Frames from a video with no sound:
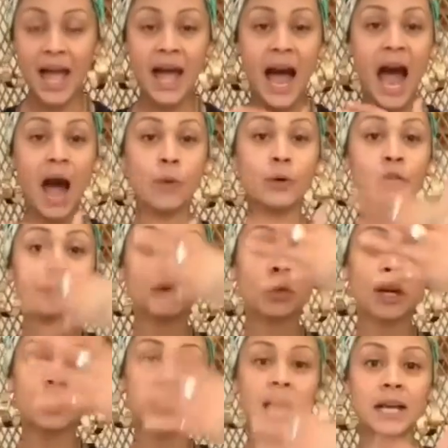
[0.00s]
How are you
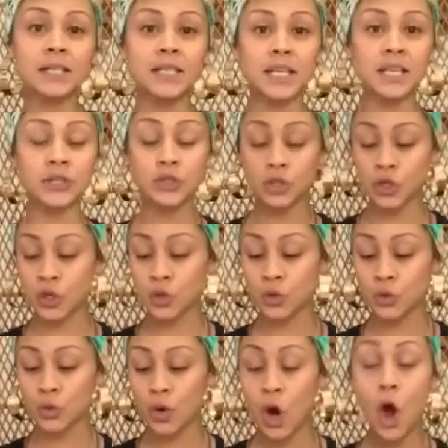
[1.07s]
connecting
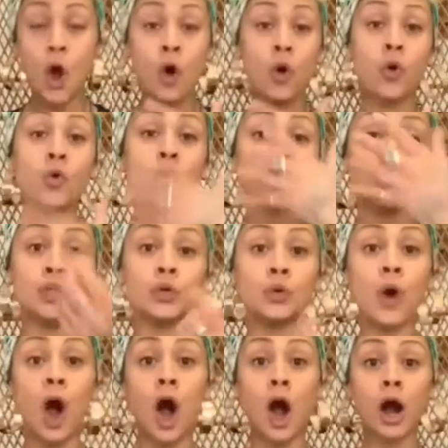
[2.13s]
to who
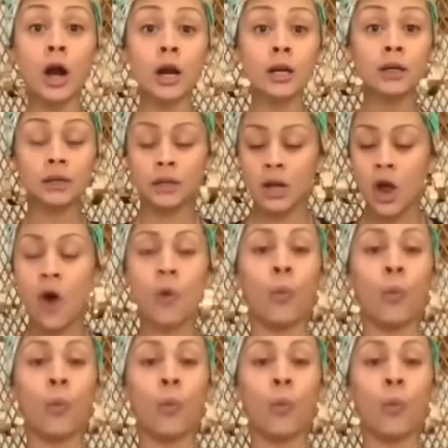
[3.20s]
you are?